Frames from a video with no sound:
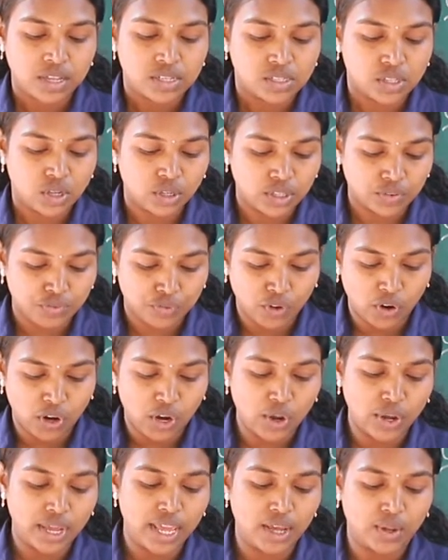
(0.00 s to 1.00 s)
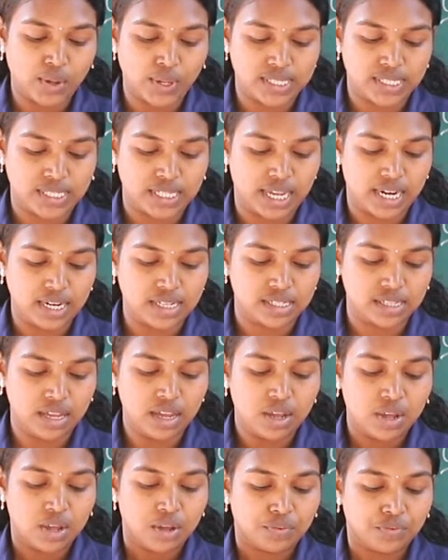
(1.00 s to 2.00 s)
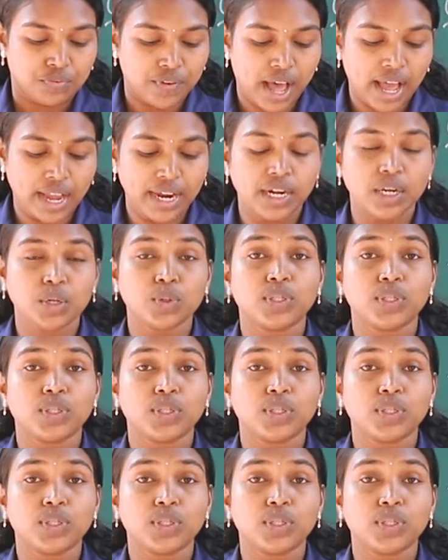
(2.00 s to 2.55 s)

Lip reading: So, the following questions, why